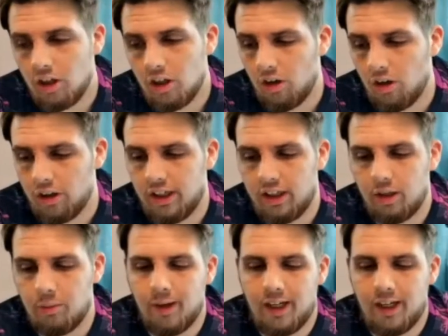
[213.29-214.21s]
on in
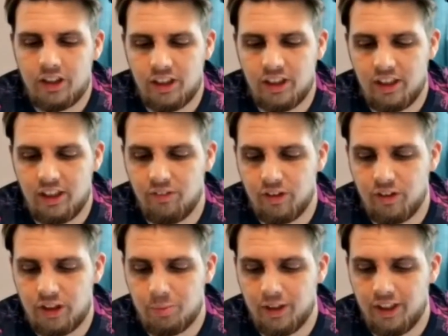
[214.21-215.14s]
the past, and they've
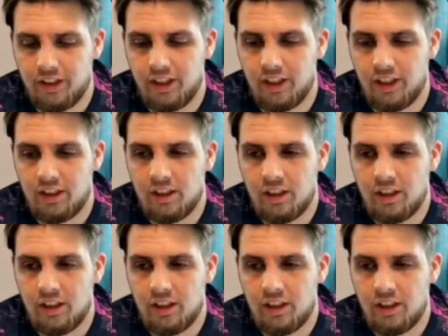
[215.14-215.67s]
explained that